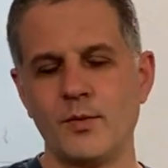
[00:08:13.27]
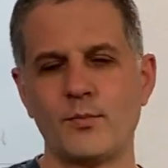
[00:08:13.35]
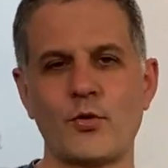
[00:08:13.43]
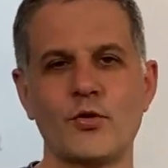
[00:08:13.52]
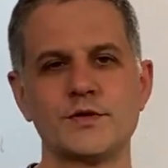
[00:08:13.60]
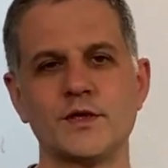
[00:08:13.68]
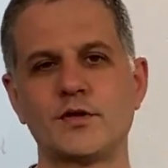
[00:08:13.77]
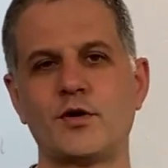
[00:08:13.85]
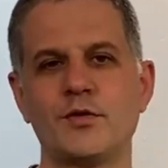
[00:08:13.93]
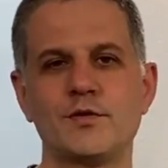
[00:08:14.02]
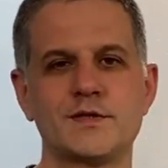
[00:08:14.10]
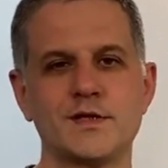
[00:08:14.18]
pros and
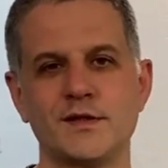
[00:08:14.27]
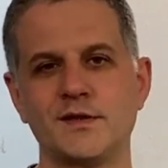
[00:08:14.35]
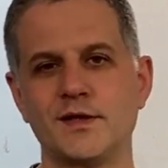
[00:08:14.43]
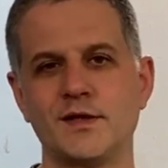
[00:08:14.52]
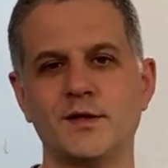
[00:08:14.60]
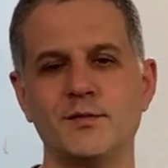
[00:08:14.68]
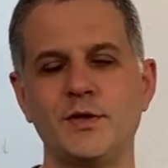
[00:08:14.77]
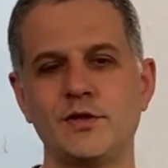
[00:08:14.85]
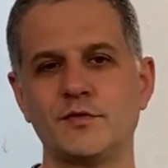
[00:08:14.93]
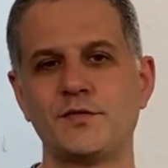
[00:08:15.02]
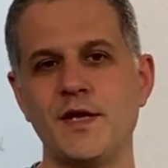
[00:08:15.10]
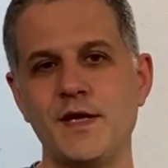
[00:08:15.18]
cons, and a bit
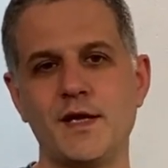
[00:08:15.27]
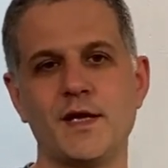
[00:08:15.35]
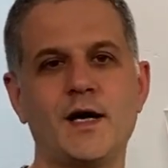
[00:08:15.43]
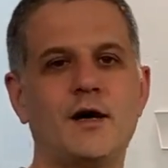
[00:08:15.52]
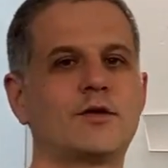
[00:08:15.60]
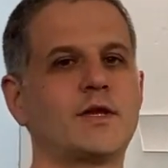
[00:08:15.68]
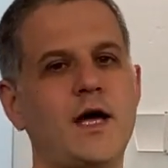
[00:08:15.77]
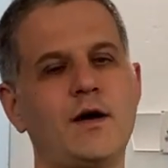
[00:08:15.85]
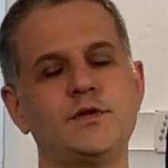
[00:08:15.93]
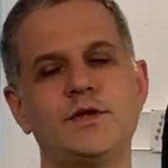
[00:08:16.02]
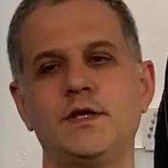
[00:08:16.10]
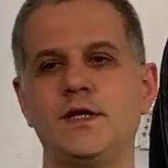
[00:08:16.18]
of thinking out
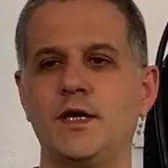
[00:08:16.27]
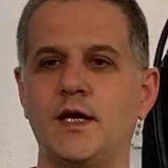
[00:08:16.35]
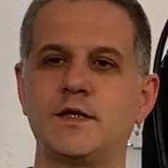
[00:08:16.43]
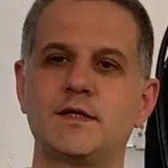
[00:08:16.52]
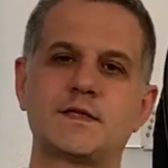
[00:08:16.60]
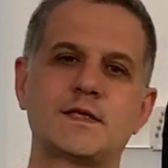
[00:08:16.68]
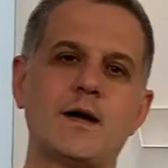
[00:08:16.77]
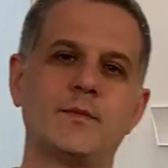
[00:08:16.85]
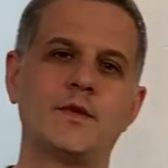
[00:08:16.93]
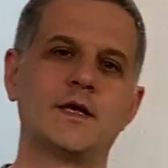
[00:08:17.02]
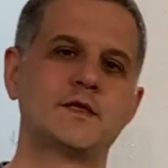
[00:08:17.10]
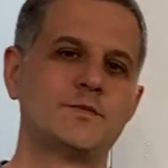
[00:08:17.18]
loud and
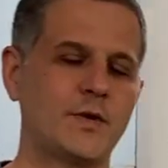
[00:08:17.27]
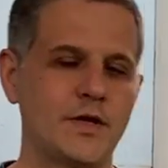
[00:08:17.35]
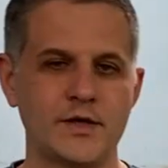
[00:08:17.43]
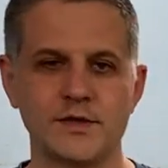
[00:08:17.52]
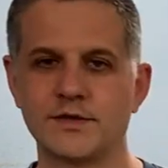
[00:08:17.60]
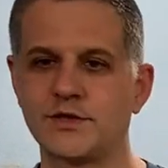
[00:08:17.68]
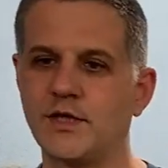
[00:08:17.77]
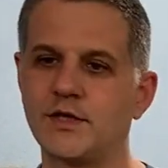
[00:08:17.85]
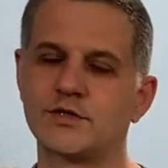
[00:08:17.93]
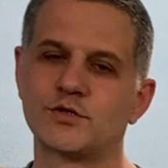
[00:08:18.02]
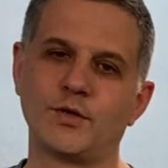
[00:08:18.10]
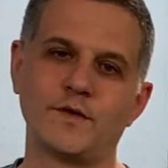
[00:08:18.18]
some experience
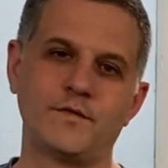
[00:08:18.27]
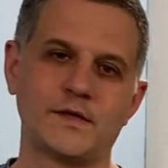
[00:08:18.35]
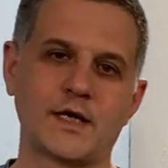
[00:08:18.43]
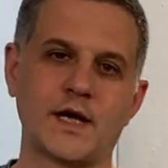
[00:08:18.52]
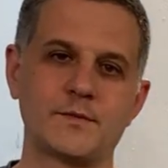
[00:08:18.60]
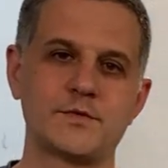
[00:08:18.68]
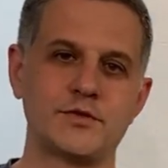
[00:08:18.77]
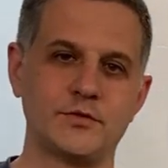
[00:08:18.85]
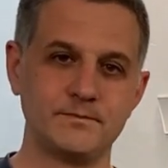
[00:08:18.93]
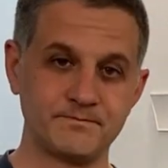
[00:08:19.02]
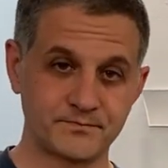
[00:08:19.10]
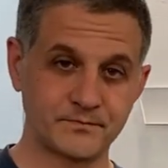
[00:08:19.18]
shared. So if it helps
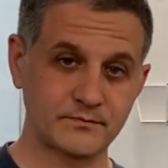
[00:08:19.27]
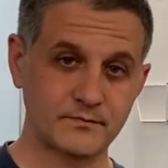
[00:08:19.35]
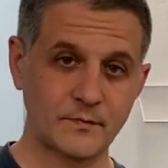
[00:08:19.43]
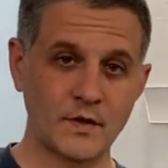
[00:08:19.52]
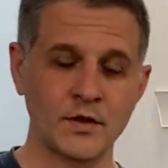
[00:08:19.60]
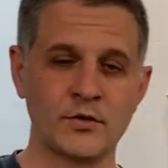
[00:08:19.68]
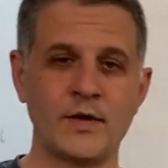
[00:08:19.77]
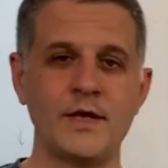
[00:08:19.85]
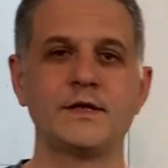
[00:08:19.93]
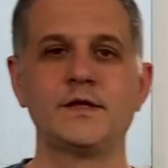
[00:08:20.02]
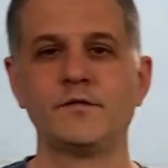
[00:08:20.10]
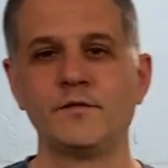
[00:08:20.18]
you,
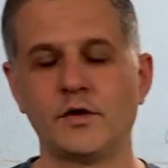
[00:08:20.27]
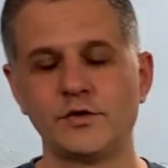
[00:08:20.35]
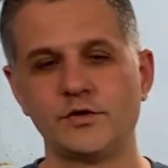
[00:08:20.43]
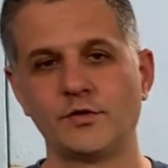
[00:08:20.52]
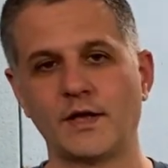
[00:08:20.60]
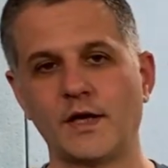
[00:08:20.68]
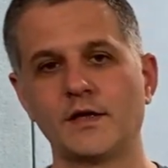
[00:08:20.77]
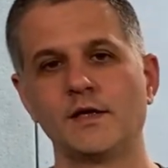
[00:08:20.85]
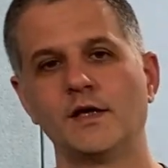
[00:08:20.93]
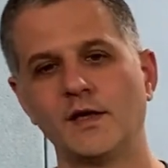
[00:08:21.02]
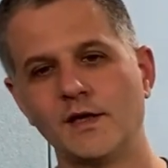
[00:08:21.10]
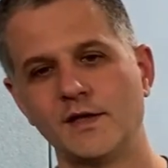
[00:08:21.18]
great. If not, you can
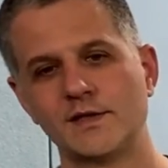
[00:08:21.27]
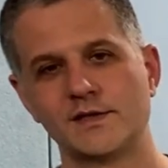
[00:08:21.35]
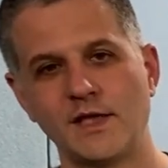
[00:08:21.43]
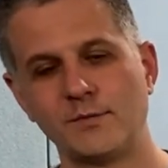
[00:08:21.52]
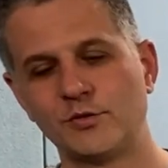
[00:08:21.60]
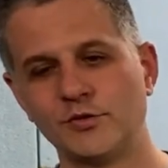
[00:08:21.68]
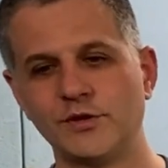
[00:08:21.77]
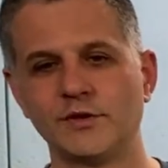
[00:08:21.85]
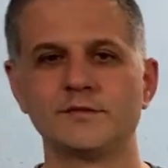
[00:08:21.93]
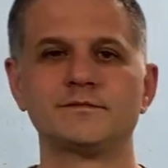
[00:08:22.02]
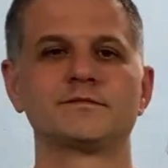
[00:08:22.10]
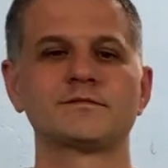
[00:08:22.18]
skip to the